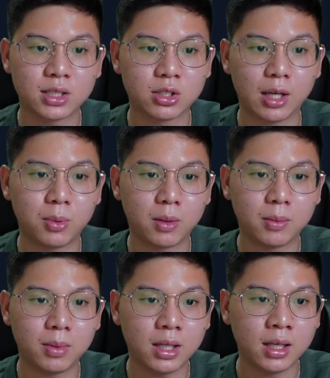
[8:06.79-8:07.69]
So
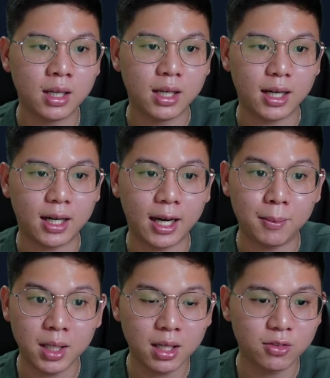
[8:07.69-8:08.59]

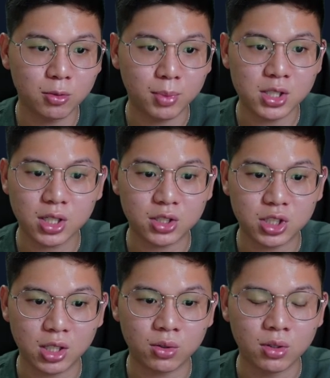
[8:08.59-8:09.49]
I may have to bench
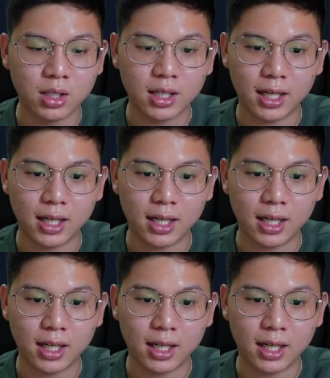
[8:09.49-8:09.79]
Cancelo.